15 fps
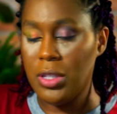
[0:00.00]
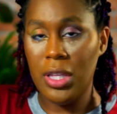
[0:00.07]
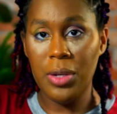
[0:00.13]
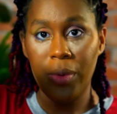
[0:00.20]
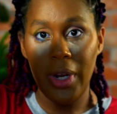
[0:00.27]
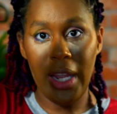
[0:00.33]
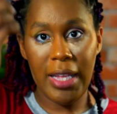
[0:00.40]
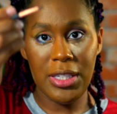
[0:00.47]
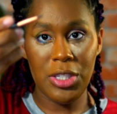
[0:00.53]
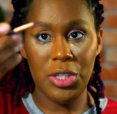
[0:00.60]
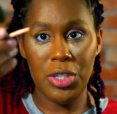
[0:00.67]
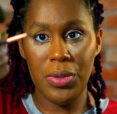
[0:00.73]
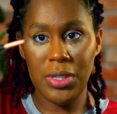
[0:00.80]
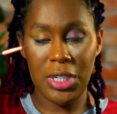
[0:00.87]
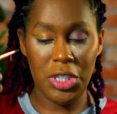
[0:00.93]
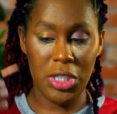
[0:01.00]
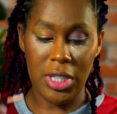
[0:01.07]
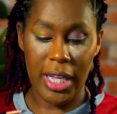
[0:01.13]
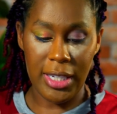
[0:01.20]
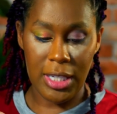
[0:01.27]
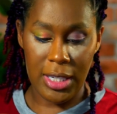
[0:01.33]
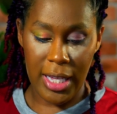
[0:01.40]
then what I like to do is I just
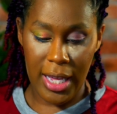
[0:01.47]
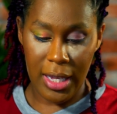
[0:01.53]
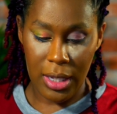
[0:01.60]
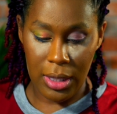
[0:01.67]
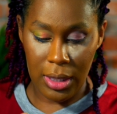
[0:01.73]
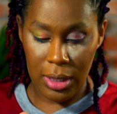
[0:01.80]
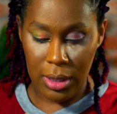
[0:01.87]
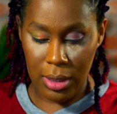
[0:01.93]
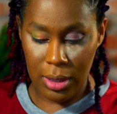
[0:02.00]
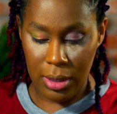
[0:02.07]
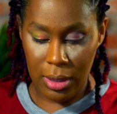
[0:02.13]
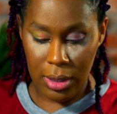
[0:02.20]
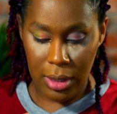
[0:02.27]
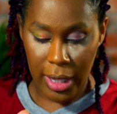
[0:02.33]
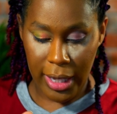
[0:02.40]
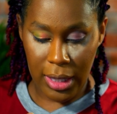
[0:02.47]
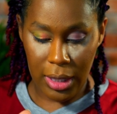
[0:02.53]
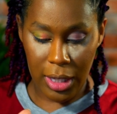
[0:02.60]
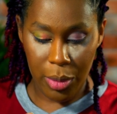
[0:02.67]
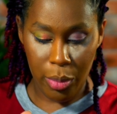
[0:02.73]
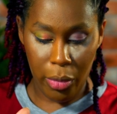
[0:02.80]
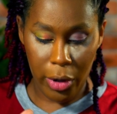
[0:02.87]
like to take a
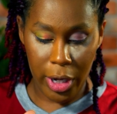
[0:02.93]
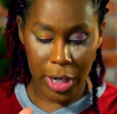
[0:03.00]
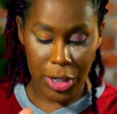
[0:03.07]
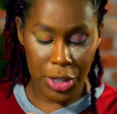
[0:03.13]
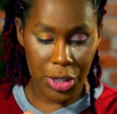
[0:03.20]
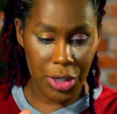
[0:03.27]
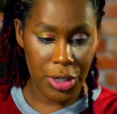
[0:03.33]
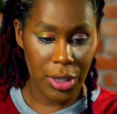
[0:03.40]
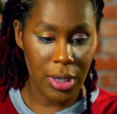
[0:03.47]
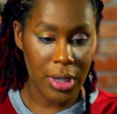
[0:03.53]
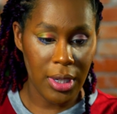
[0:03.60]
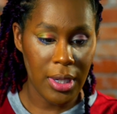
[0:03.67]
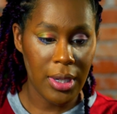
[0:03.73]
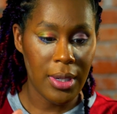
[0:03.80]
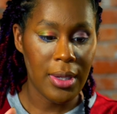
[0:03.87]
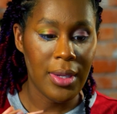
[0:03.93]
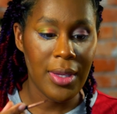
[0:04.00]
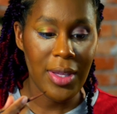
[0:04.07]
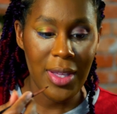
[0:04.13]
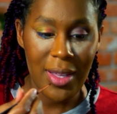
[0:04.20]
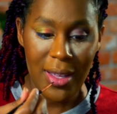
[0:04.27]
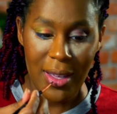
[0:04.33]
lip brush
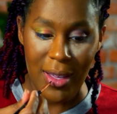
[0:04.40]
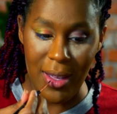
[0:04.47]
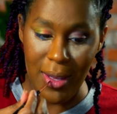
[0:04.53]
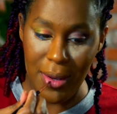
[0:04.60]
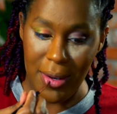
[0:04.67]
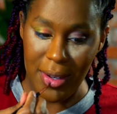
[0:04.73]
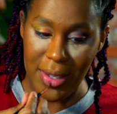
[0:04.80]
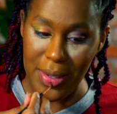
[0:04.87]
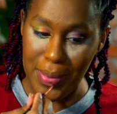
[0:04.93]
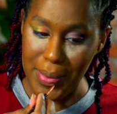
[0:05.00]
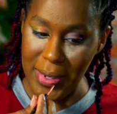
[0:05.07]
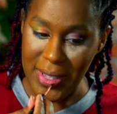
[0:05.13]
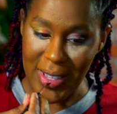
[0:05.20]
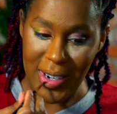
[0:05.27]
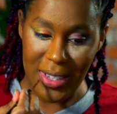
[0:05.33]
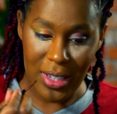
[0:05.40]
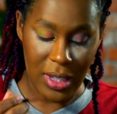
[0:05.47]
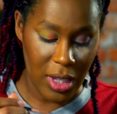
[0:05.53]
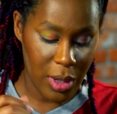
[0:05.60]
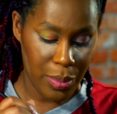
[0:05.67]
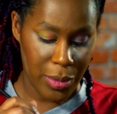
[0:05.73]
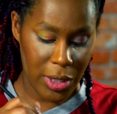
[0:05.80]
and just put that on the
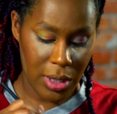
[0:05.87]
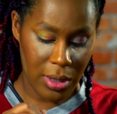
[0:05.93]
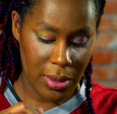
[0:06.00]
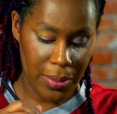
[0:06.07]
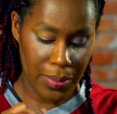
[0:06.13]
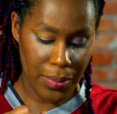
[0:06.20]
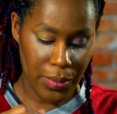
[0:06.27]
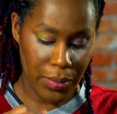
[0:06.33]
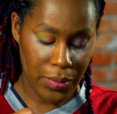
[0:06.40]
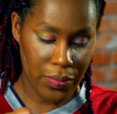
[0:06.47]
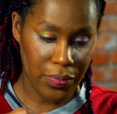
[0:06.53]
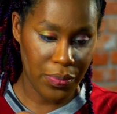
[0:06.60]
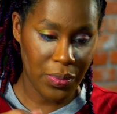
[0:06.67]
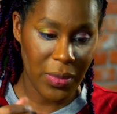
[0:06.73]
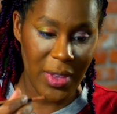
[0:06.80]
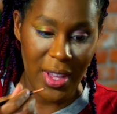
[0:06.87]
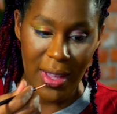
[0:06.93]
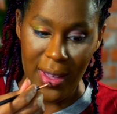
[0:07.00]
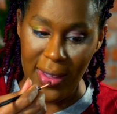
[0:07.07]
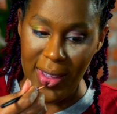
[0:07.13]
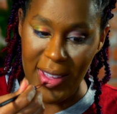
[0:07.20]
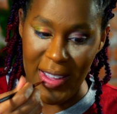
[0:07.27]
lips.
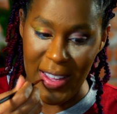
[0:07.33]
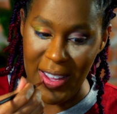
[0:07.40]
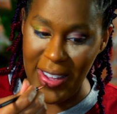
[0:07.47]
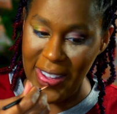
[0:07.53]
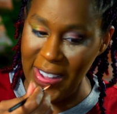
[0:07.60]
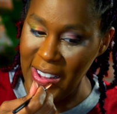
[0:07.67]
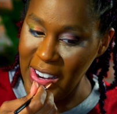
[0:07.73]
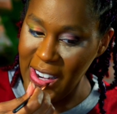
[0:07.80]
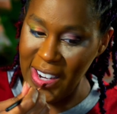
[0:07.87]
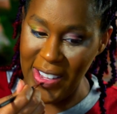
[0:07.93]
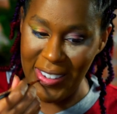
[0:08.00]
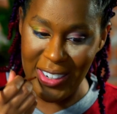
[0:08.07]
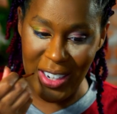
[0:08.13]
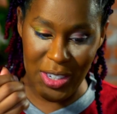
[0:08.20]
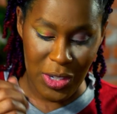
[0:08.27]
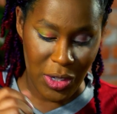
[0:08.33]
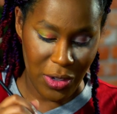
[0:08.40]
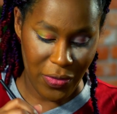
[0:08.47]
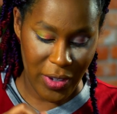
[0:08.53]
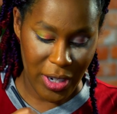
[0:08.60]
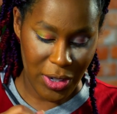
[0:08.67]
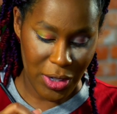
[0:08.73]
I mean, you can always use your
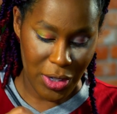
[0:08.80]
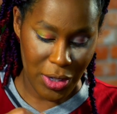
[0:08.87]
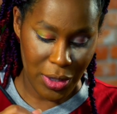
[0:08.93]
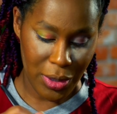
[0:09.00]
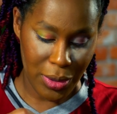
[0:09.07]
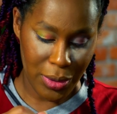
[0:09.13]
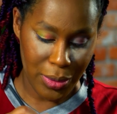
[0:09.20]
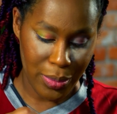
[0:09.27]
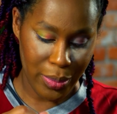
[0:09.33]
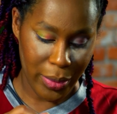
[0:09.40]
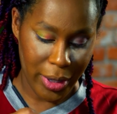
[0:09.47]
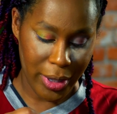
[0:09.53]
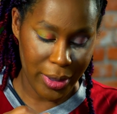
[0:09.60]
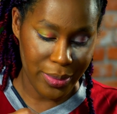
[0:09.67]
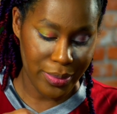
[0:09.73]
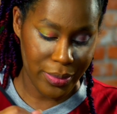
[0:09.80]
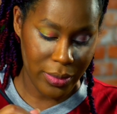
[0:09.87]
fingers too, but